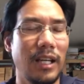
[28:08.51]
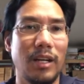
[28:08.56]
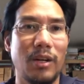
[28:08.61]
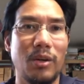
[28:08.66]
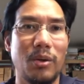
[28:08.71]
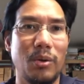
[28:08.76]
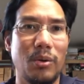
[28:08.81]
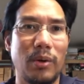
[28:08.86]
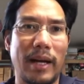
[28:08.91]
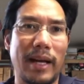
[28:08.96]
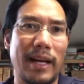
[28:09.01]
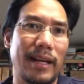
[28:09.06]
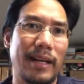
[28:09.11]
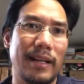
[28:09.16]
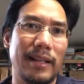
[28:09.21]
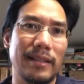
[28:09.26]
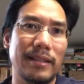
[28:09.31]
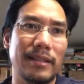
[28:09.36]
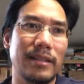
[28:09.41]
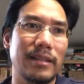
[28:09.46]
who
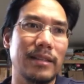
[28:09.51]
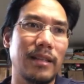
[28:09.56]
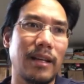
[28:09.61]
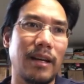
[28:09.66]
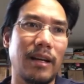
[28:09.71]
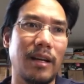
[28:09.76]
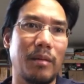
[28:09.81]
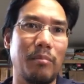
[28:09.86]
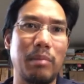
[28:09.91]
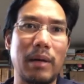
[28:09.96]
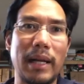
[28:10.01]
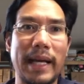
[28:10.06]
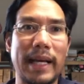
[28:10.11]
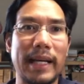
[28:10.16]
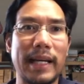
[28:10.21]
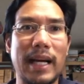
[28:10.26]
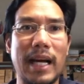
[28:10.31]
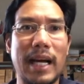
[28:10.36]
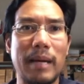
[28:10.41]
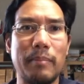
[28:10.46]
has blank
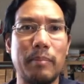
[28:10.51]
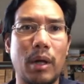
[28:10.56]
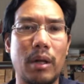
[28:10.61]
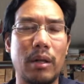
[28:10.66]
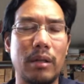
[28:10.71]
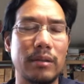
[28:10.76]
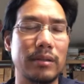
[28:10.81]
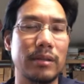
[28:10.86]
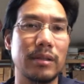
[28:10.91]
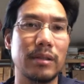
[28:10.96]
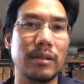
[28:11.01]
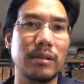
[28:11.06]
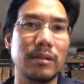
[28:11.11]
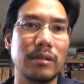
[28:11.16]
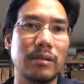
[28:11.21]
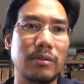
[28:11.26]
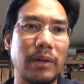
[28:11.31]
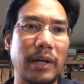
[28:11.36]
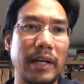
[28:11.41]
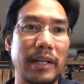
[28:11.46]
eyeballs,
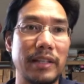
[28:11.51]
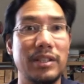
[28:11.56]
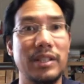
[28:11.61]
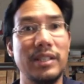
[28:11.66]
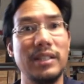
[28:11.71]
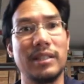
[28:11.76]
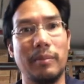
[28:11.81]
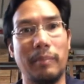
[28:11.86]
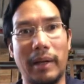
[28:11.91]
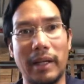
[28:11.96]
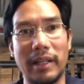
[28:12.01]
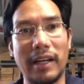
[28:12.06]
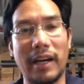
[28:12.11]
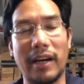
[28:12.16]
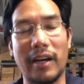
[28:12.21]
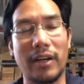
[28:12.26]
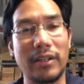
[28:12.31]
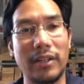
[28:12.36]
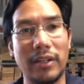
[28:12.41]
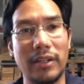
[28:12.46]
right? And she's the main
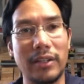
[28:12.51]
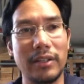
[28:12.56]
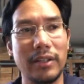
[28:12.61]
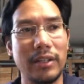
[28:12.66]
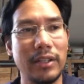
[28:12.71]
character.